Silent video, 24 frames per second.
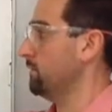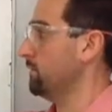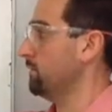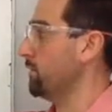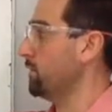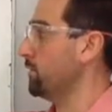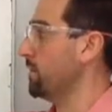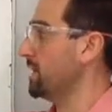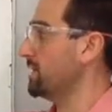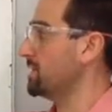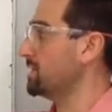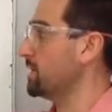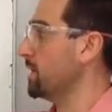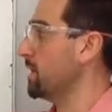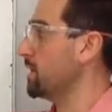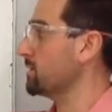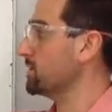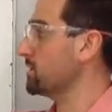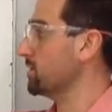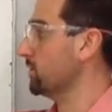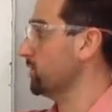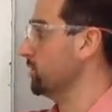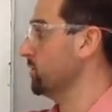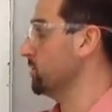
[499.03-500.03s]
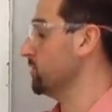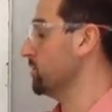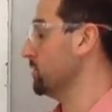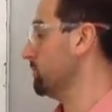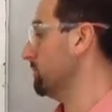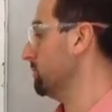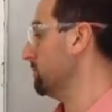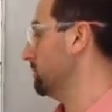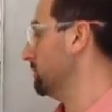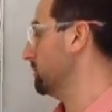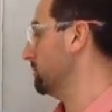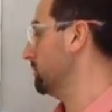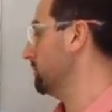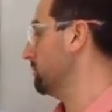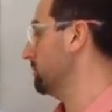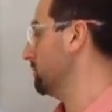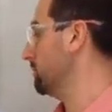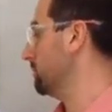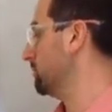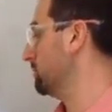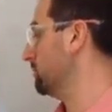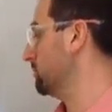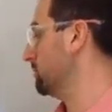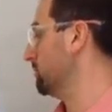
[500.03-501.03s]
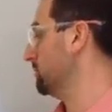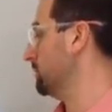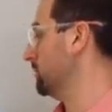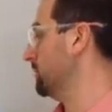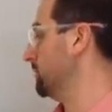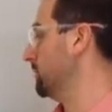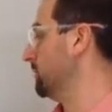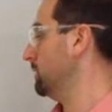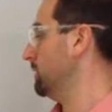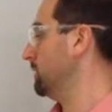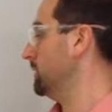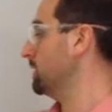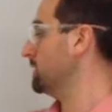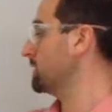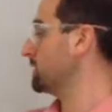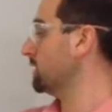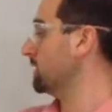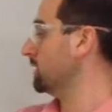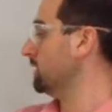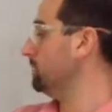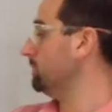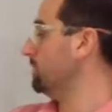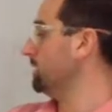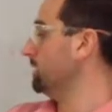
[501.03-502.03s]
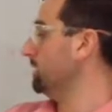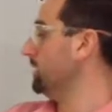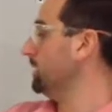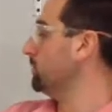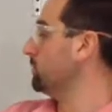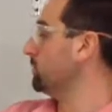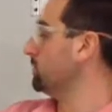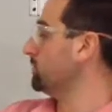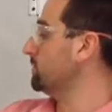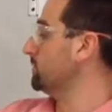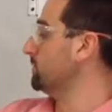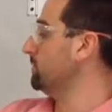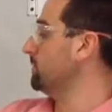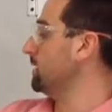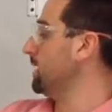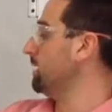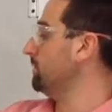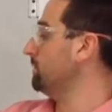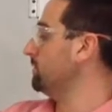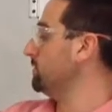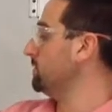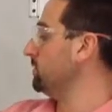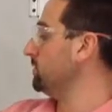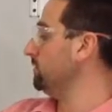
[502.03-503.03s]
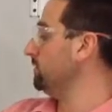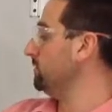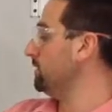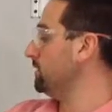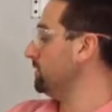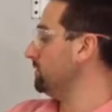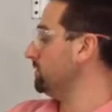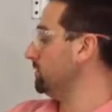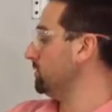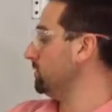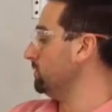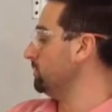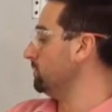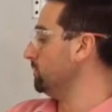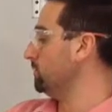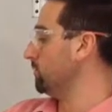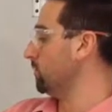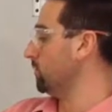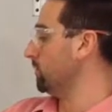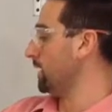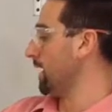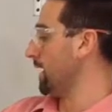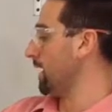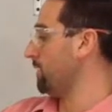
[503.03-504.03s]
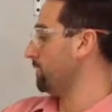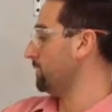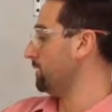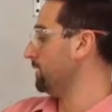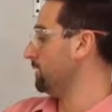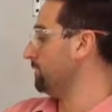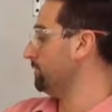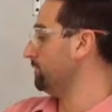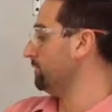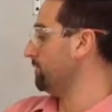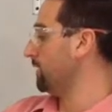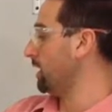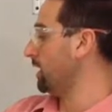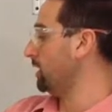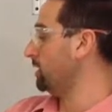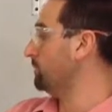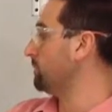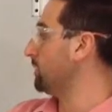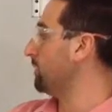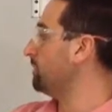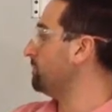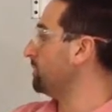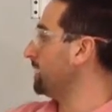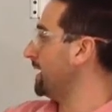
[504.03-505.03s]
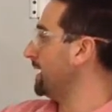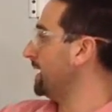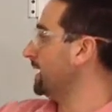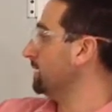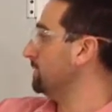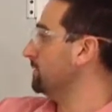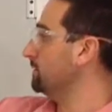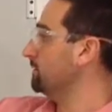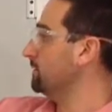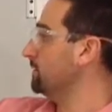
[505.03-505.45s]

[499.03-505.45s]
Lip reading: from my stock solution is going to be equal to M2V2, molarity and volume of my